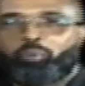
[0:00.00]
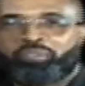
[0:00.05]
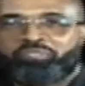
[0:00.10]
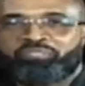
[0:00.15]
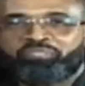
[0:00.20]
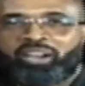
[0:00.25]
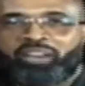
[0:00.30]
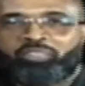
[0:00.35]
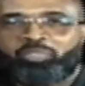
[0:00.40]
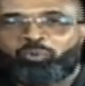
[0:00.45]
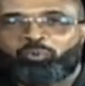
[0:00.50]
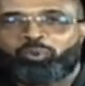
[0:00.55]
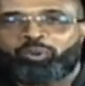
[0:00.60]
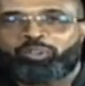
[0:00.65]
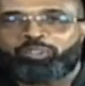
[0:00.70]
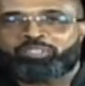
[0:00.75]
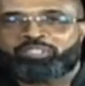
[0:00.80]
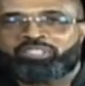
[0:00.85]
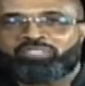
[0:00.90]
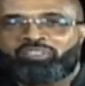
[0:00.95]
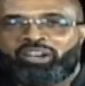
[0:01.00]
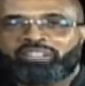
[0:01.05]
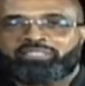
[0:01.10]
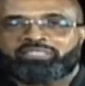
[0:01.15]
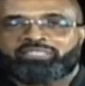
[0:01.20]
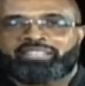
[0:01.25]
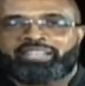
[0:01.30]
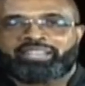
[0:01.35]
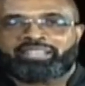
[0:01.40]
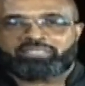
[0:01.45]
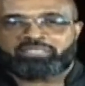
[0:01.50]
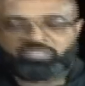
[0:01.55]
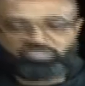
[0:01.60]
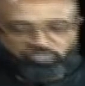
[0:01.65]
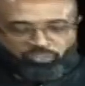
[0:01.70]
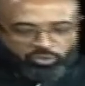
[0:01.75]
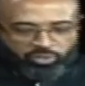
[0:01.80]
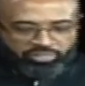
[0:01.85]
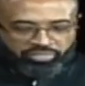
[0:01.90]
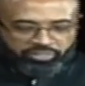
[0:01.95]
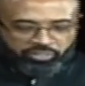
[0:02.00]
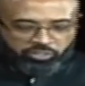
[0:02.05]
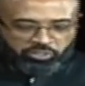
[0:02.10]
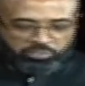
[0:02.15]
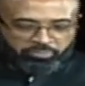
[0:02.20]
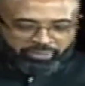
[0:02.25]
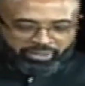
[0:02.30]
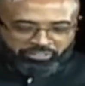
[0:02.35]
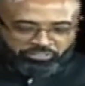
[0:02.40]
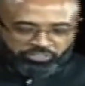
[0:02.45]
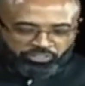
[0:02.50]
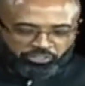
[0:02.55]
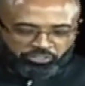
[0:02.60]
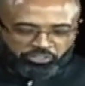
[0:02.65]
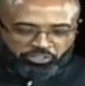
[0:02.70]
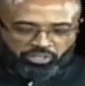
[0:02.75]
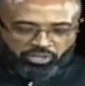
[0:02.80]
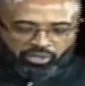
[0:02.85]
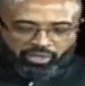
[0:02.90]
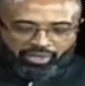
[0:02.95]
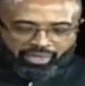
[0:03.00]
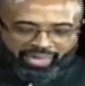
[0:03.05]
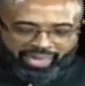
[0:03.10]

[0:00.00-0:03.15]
we find the words of our text for this message.